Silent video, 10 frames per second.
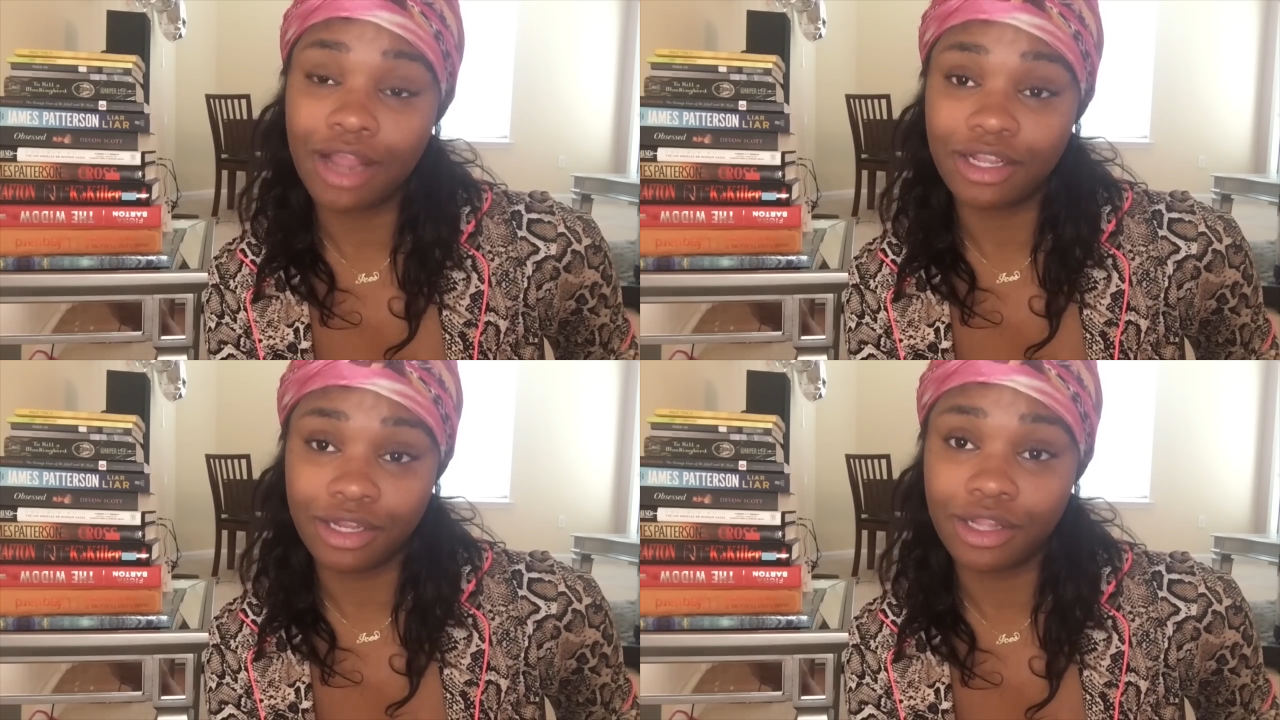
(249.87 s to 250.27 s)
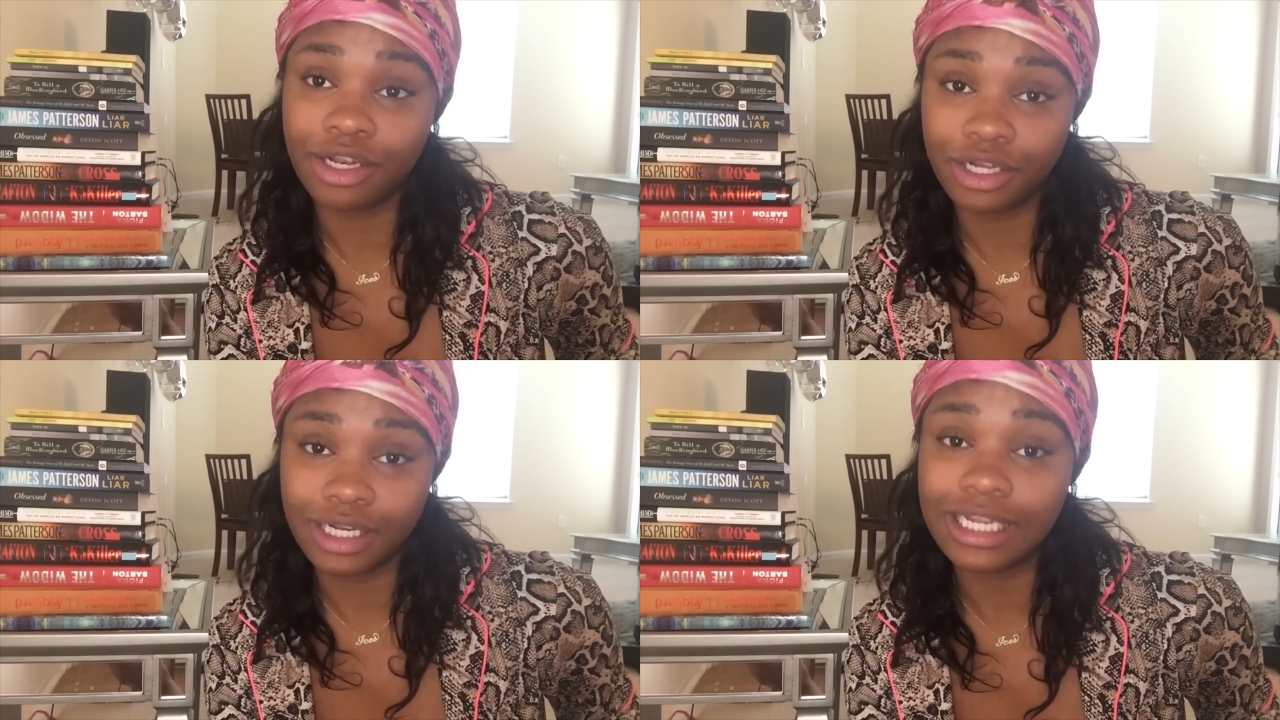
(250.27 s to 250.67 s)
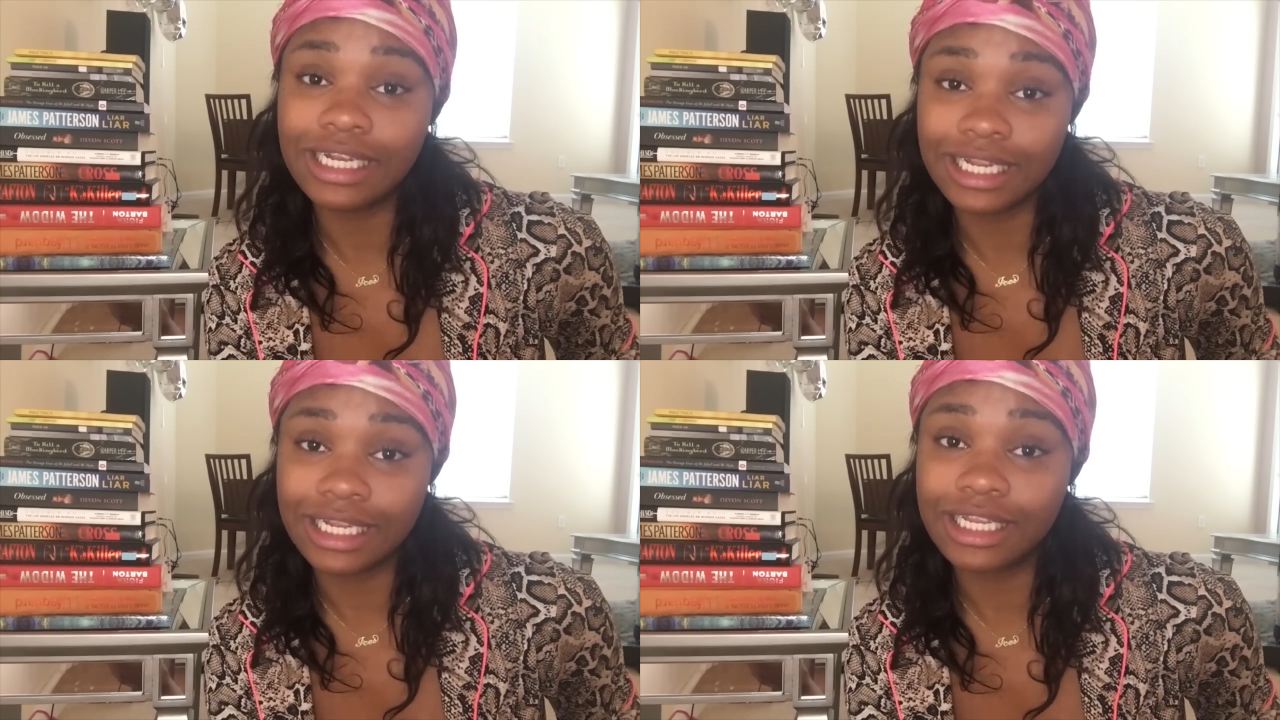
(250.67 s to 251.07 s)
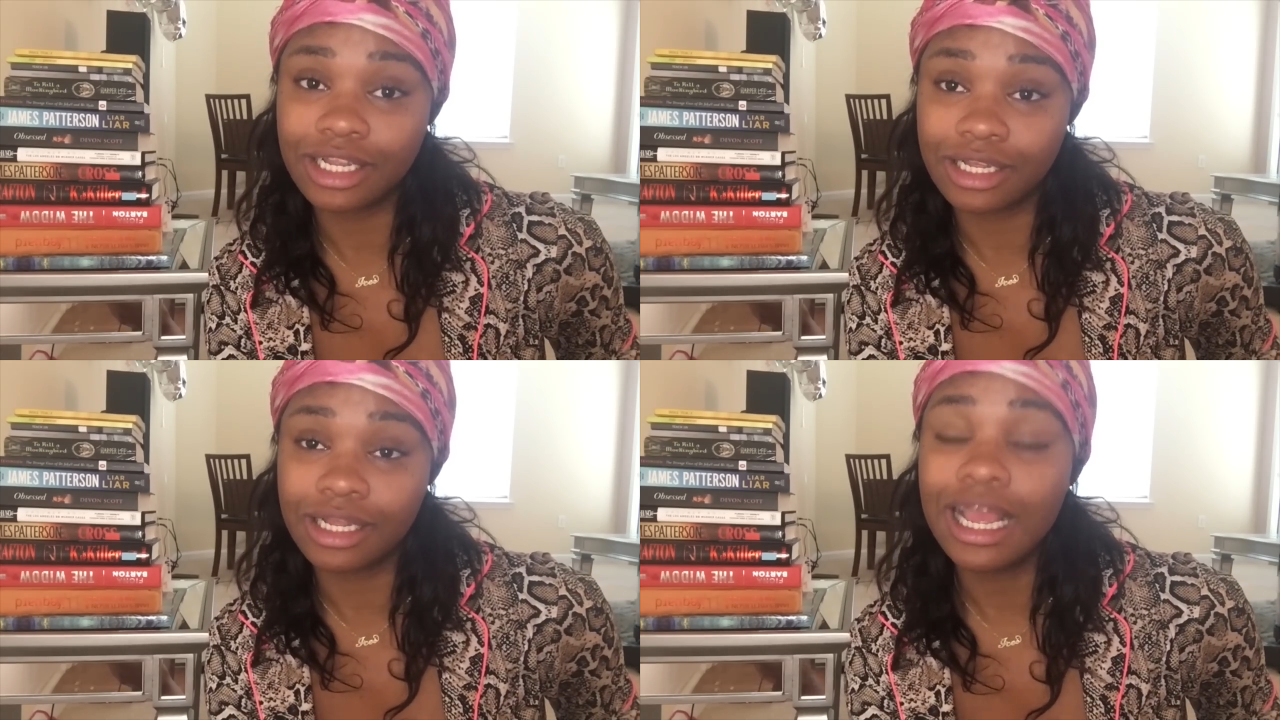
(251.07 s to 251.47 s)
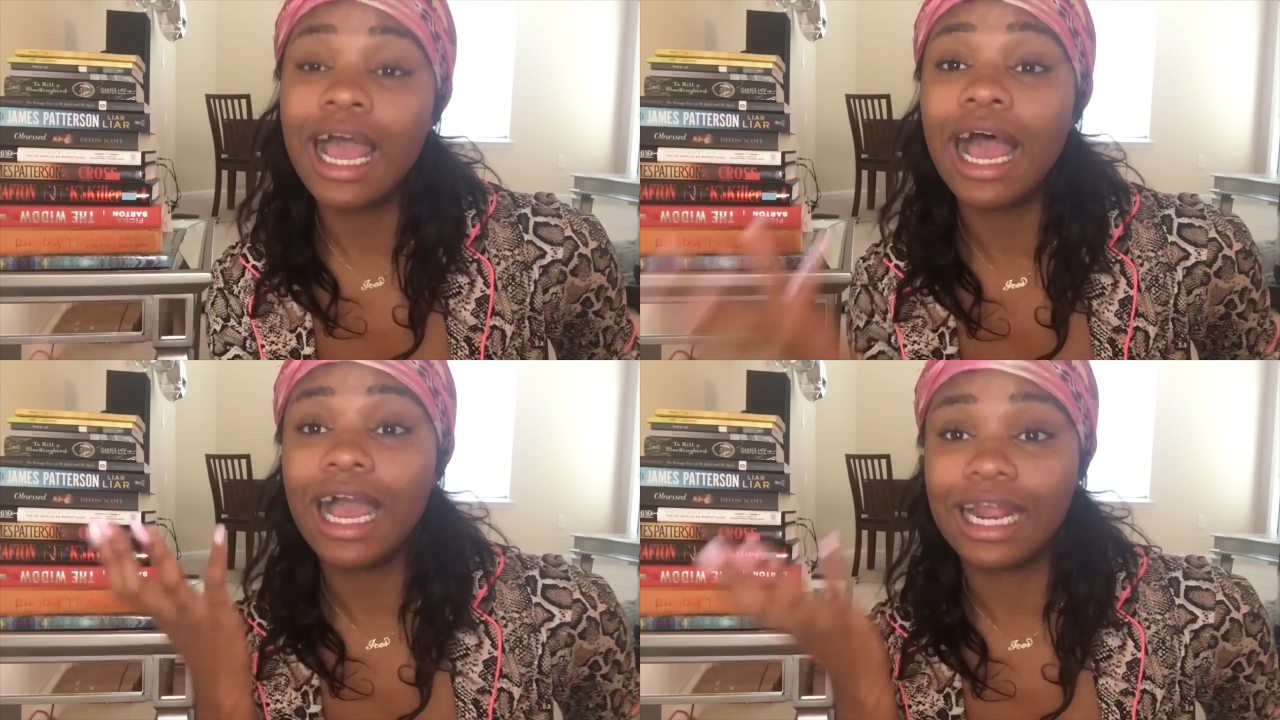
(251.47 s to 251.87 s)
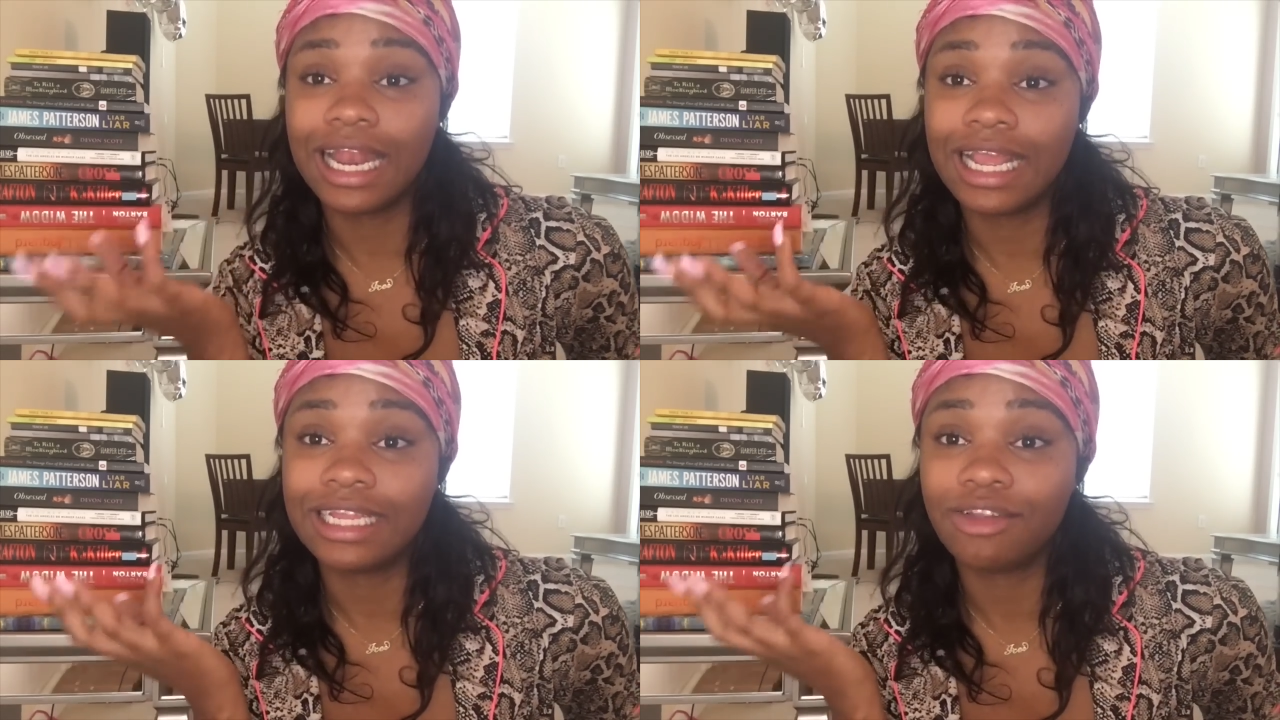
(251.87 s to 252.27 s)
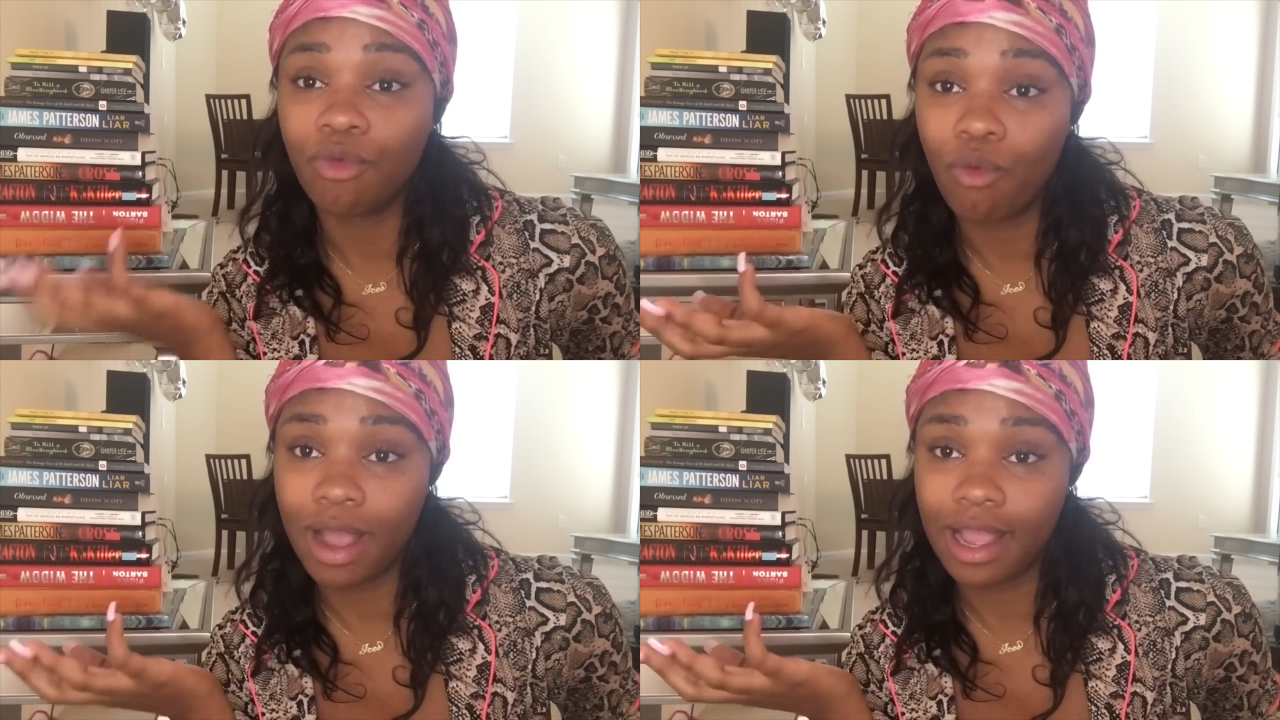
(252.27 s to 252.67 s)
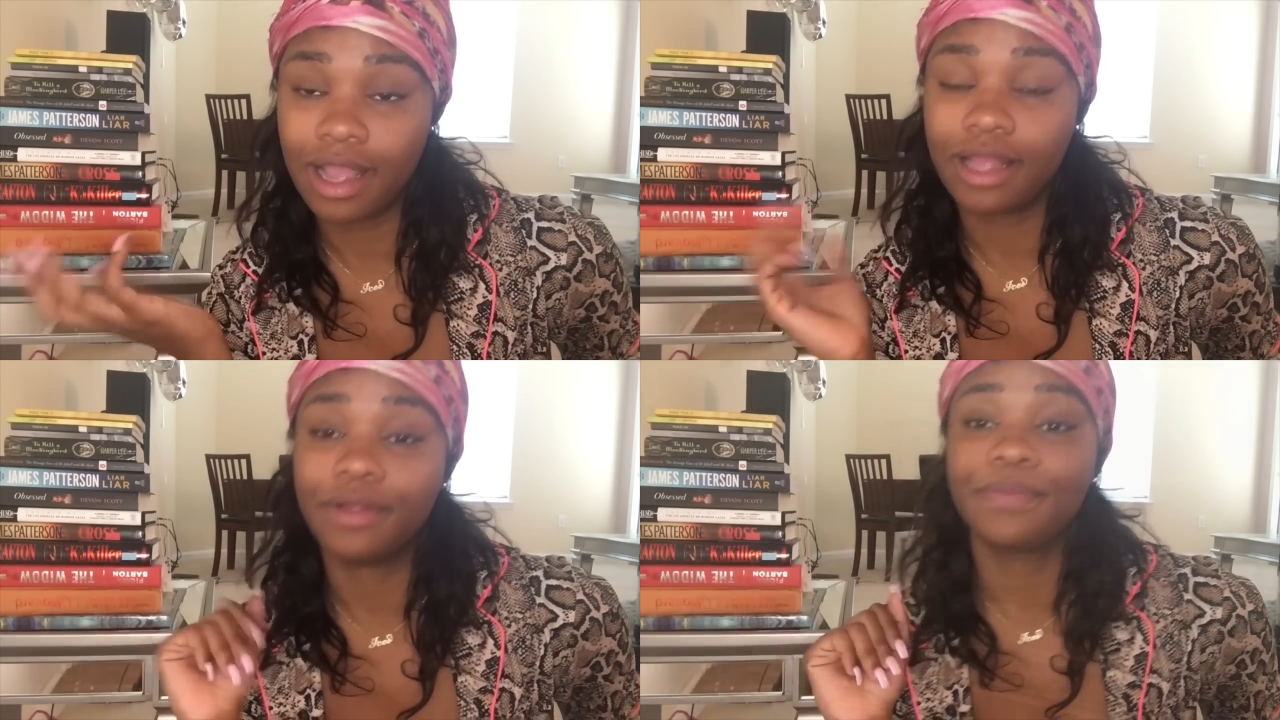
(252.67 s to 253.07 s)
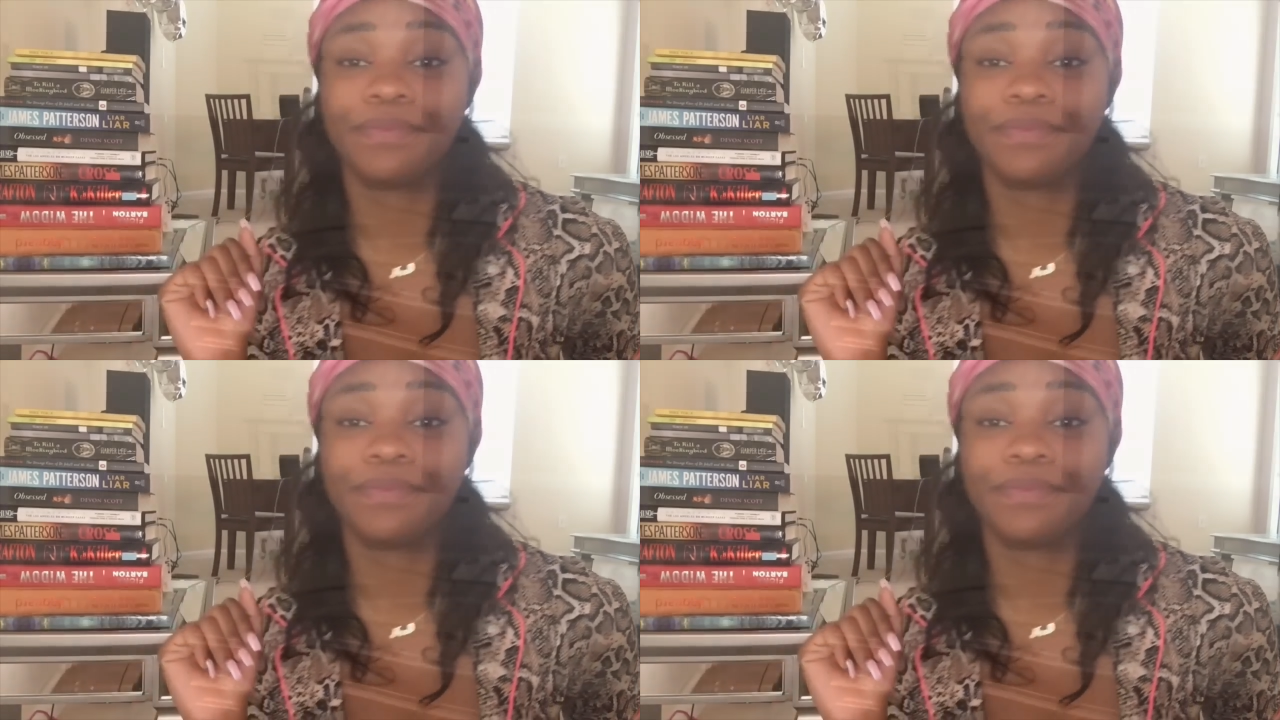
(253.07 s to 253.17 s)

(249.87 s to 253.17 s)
southern auntie needs her a glass of wine.